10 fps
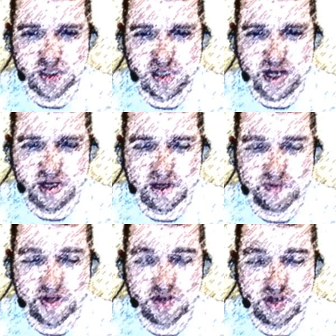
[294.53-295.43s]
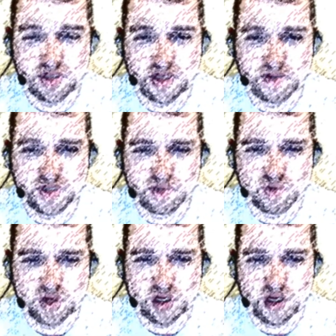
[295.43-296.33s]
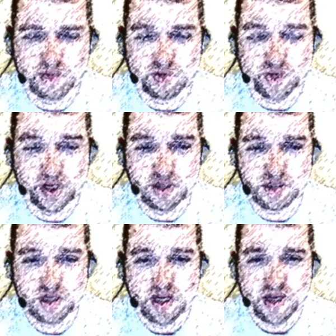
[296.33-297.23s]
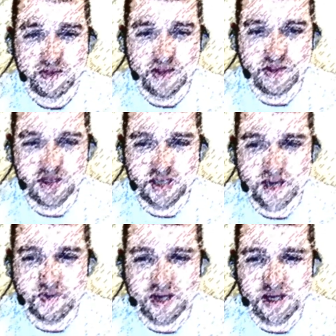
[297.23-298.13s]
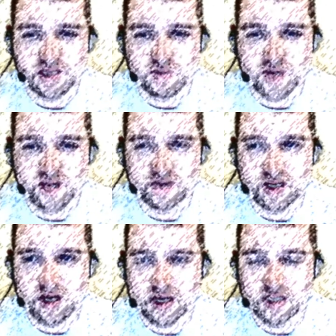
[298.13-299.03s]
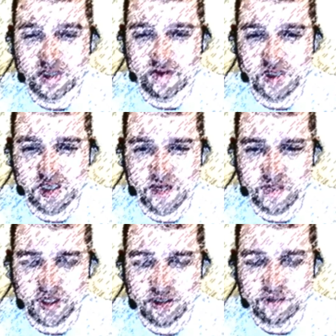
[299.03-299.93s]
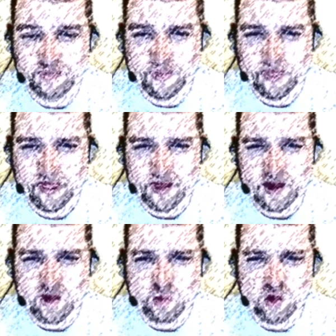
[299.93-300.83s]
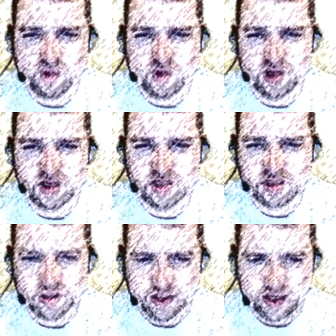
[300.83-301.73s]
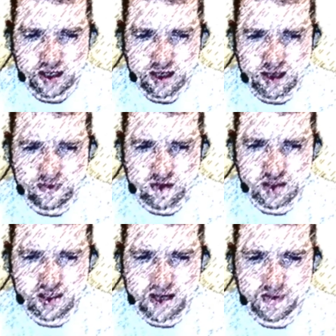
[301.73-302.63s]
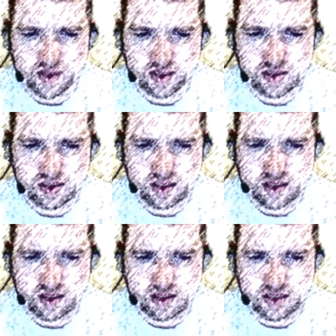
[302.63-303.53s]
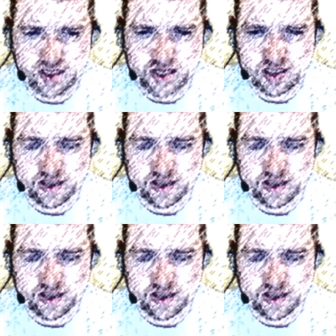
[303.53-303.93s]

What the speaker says: designed to convince our subject's more gullible readers that the skeptic has some relevant knowledge of the subject. One wonders if our skeptic's suggesting